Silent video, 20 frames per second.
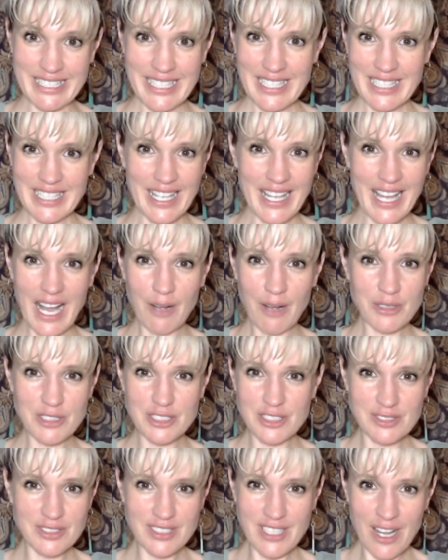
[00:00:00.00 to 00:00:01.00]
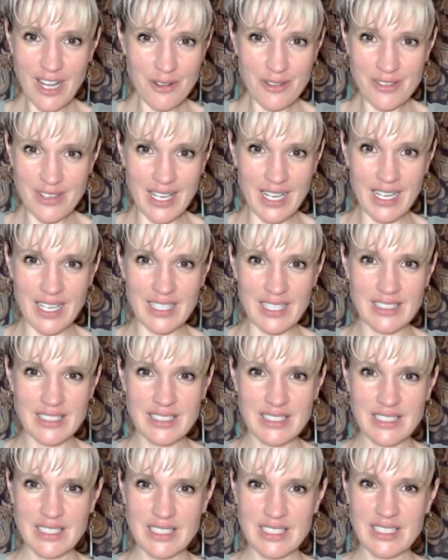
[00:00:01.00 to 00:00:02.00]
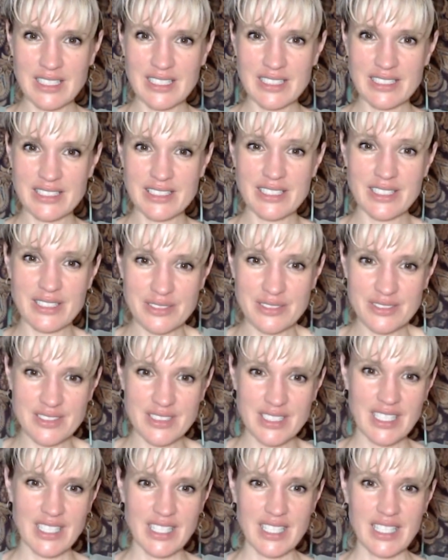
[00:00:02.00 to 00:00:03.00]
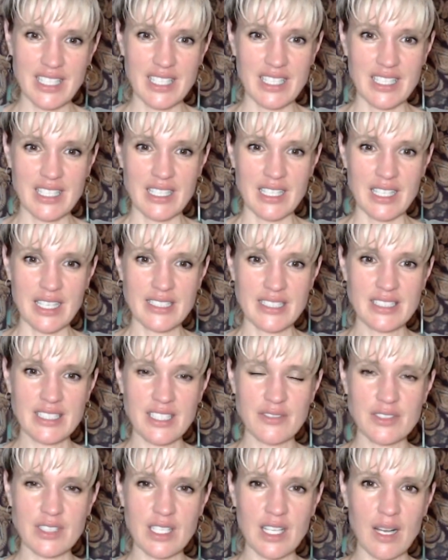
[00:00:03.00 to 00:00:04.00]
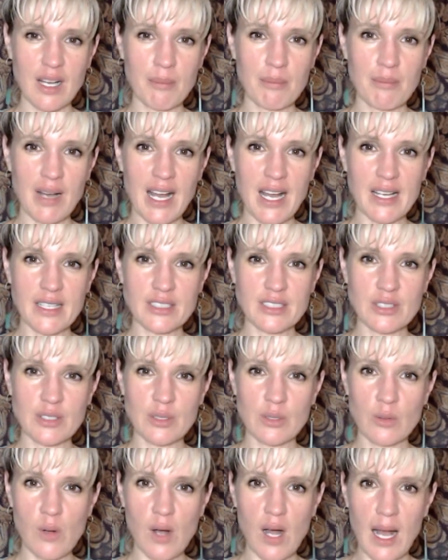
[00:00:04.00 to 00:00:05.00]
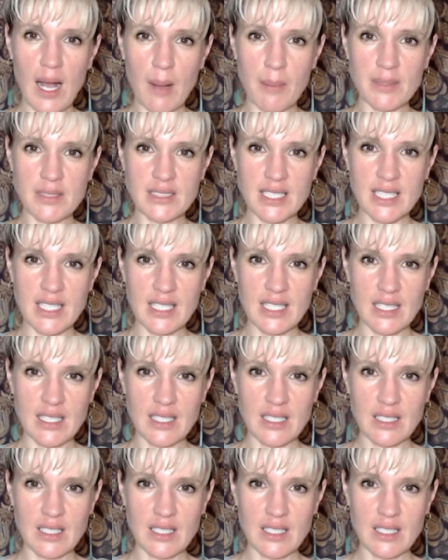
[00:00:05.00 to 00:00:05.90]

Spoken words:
Like, how would you know that? So I just have to come back to what happened here.